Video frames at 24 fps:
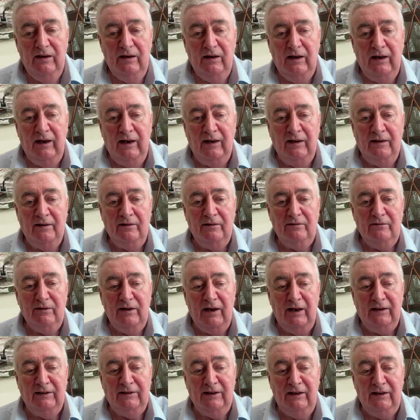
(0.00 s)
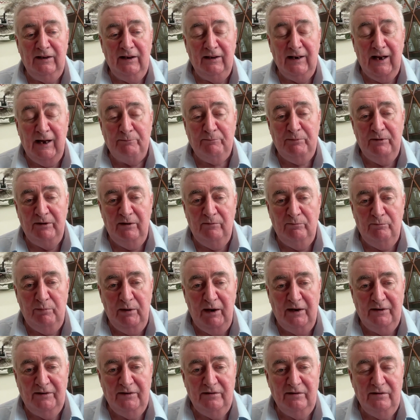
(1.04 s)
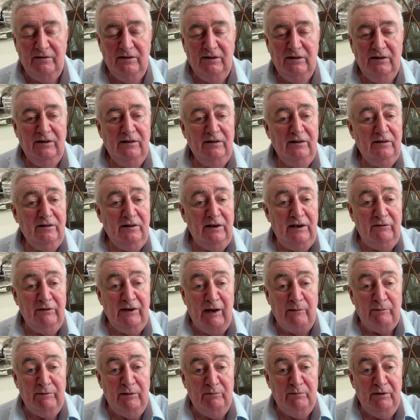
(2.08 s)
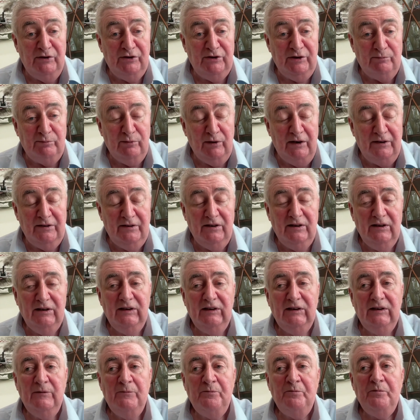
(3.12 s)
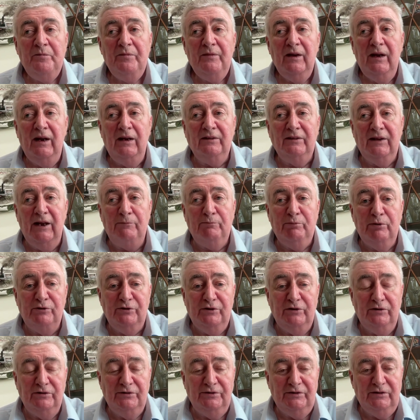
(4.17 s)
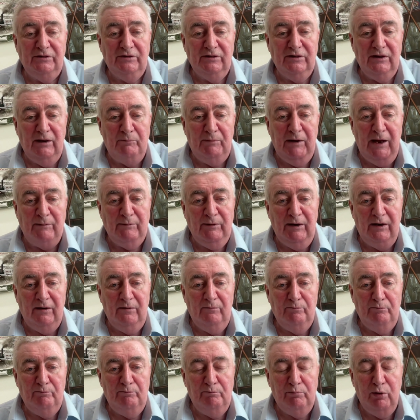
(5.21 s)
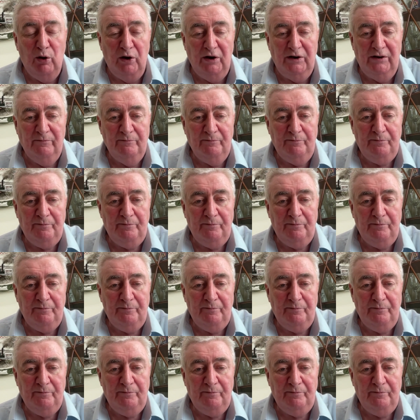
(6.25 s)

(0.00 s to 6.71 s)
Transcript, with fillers: And anything can happen in bed. It even happened to Bishop, right? And they produced a baby boy.